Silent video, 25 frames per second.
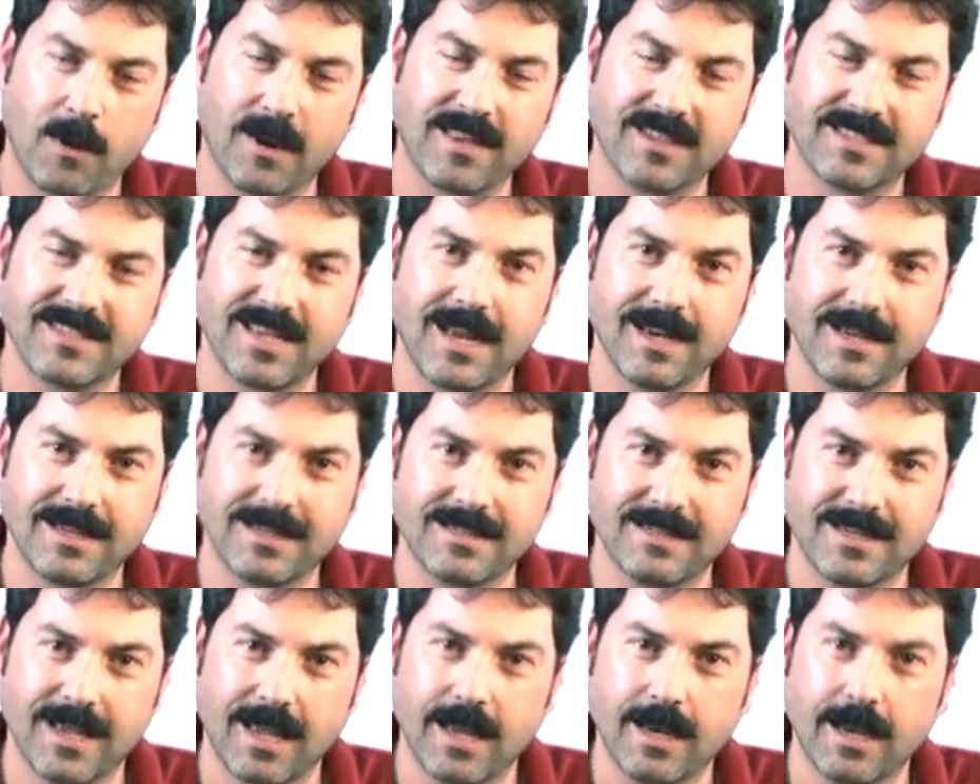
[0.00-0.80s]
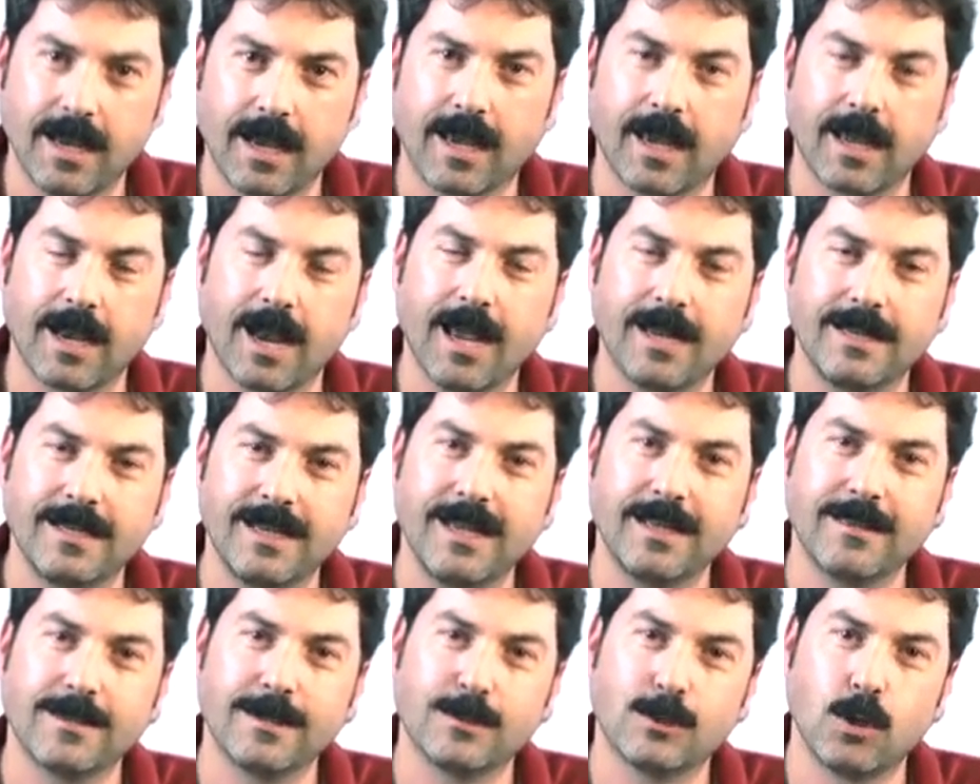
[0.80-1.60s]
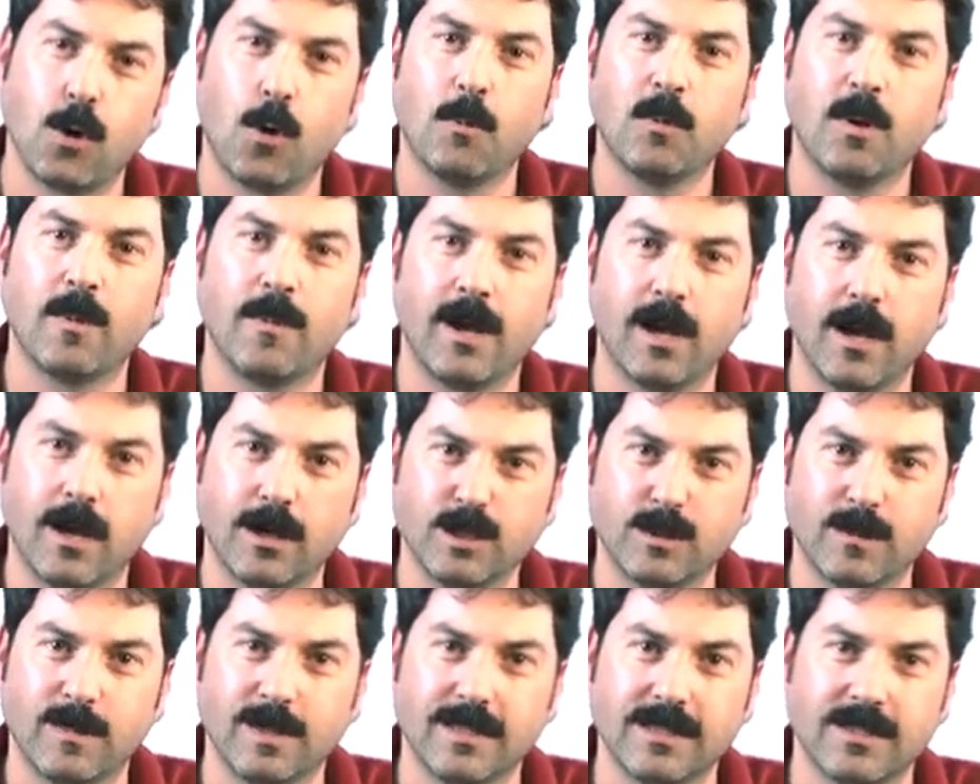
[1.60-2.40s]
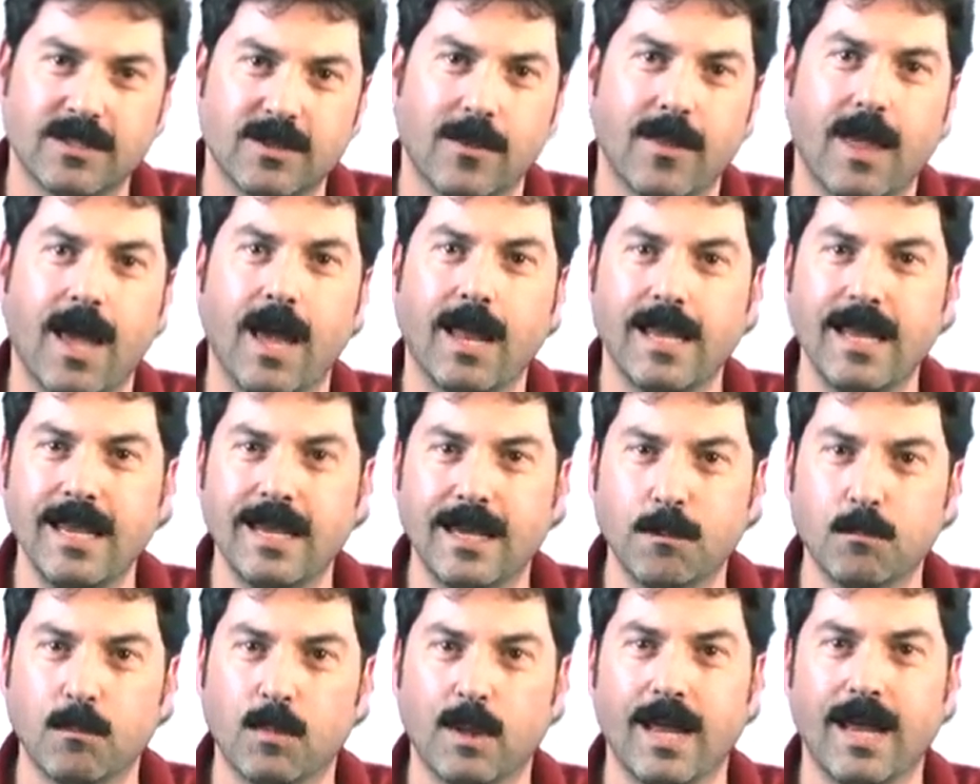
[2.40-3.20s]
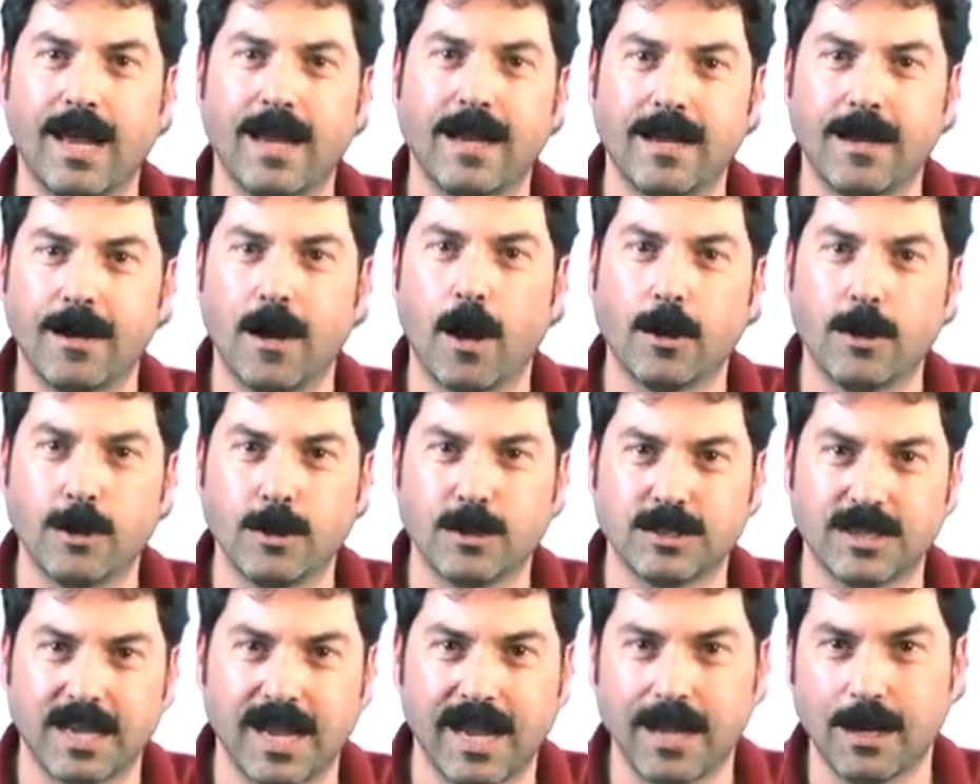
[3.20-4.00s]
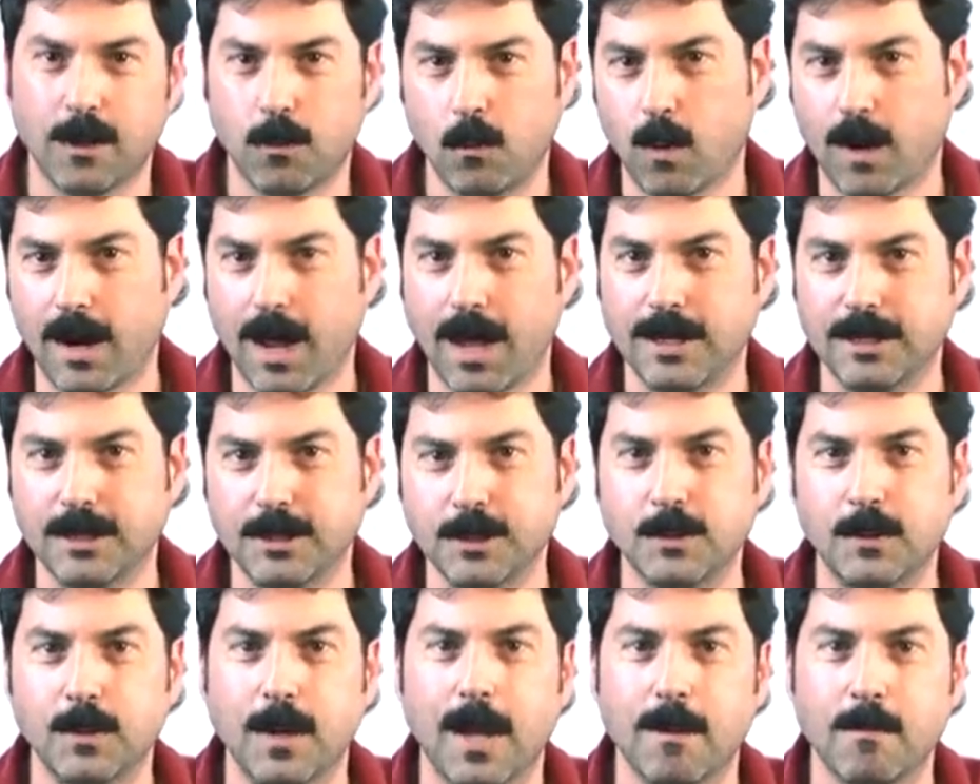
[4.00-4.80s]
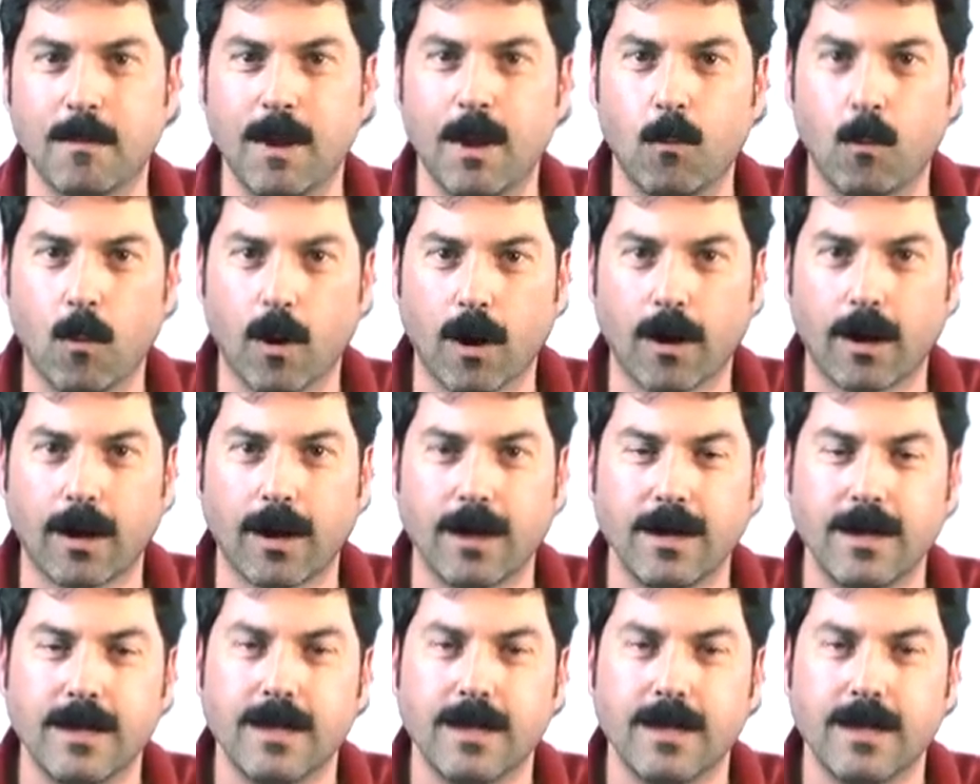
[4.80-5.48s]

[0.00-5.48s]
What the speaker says: of the scientists said, "Can I take this home to my husband so that he can play it and understand what I do at my work?"